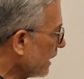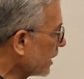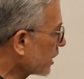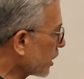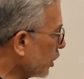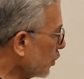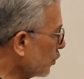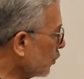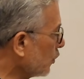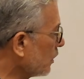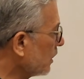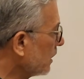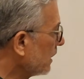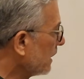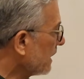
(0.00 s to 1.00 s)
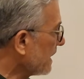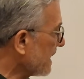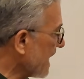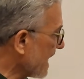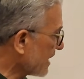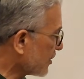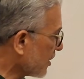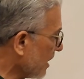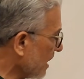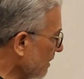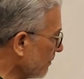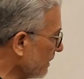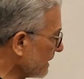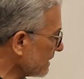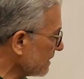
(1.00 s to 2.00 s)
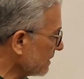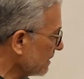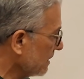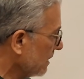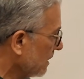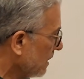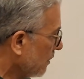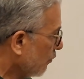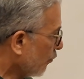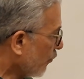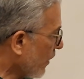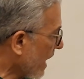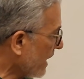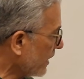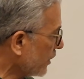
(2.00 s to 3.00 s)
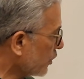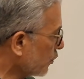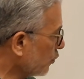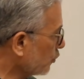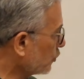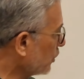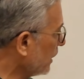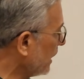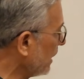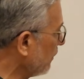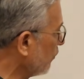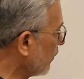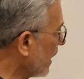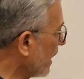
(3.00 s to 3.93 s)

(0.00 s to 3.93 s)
include natural numbers 1, 2, 3,